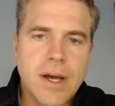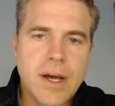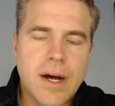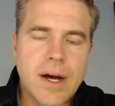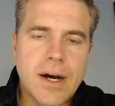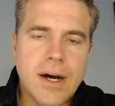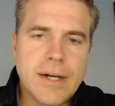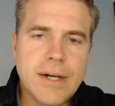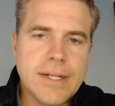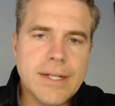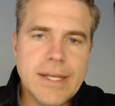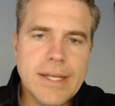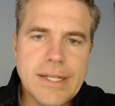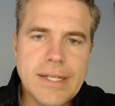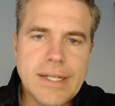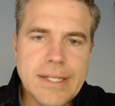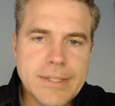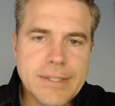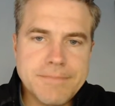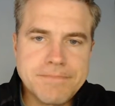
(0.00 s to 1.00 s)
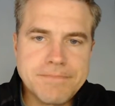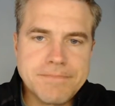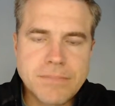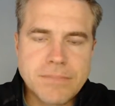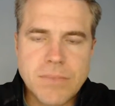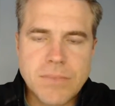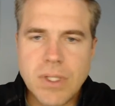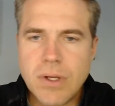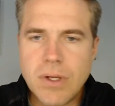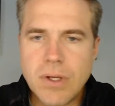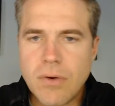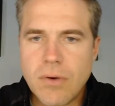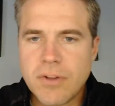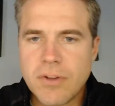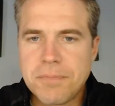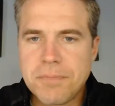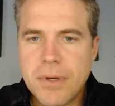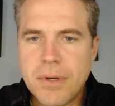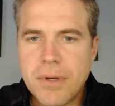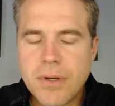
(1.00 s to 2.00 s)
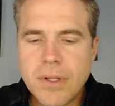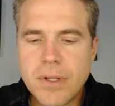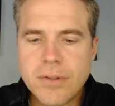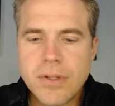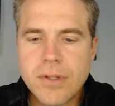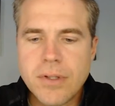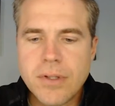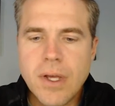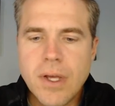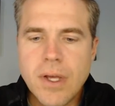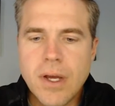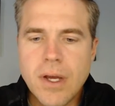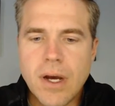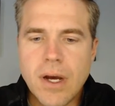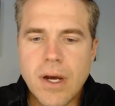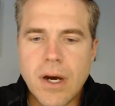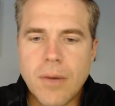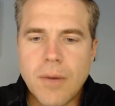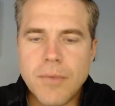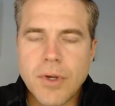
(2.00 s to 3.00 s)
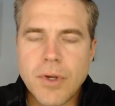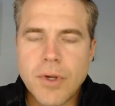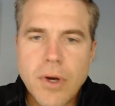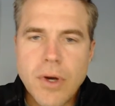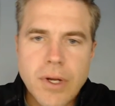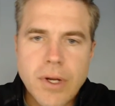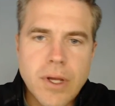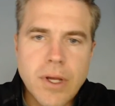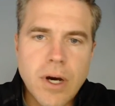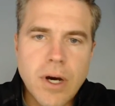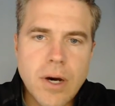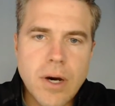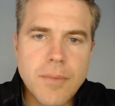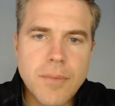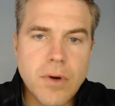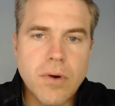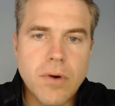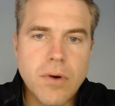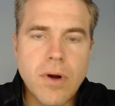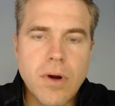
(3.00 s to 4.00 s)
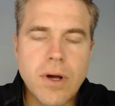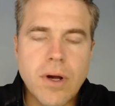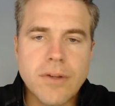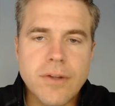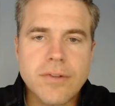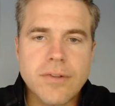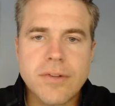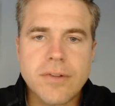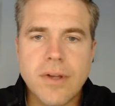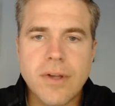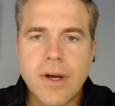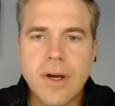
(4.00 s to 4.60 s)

on any experience, you're going to come across